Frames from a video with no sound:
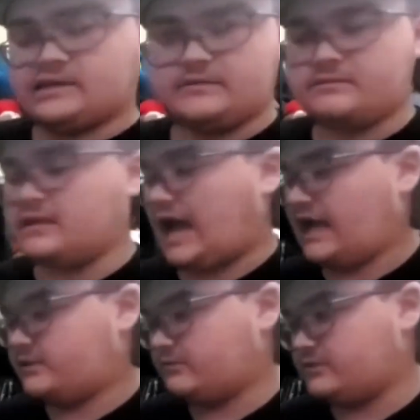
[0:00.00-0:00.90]
and
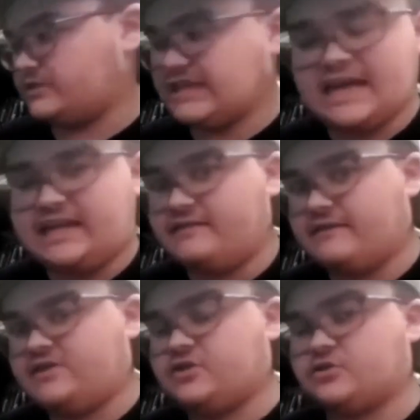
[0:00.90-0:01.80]
I don't see any
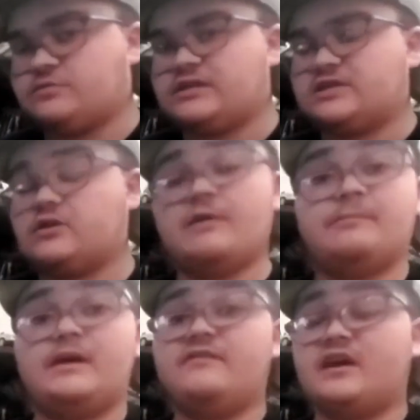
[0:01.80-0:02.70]
issues with this. So I
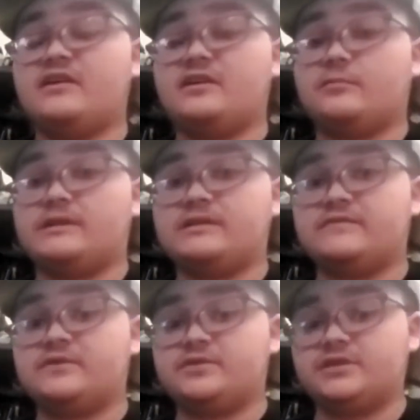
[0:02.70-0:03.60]
may have gotten a
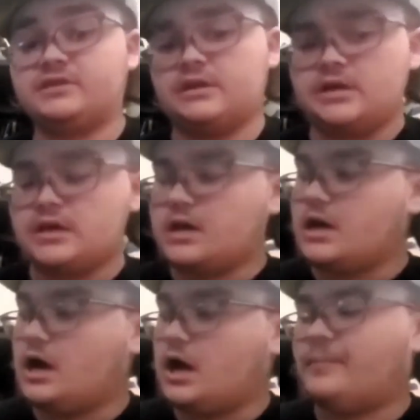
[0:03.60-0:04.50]
corrected version,
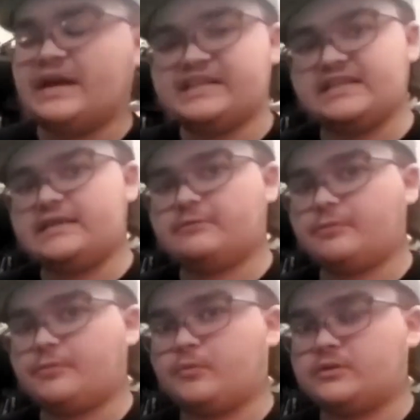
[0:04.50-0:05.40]
but I did hear
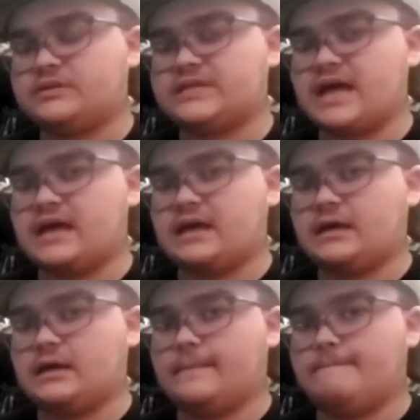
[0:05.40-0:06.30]
reports that
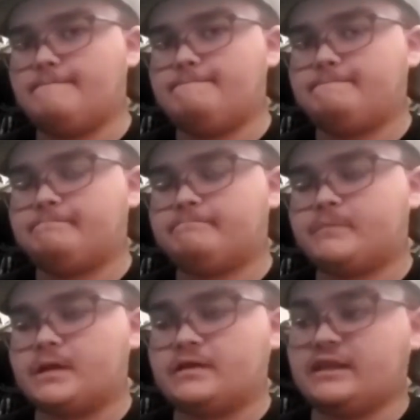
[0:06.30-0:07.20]

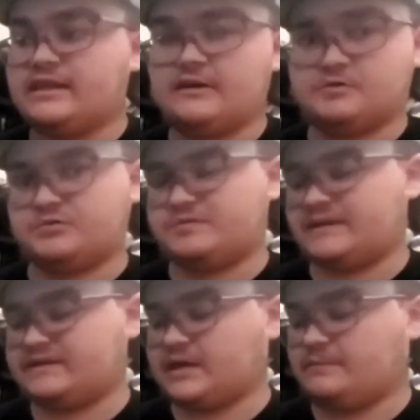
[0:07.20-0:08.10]
theirs was
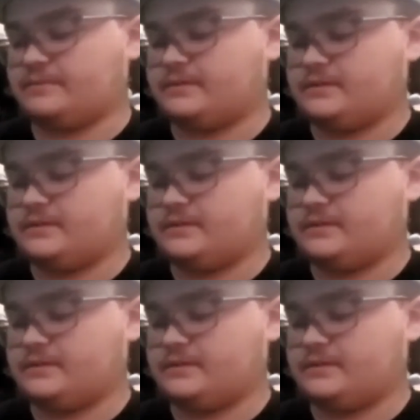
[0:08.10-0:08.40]
messed up.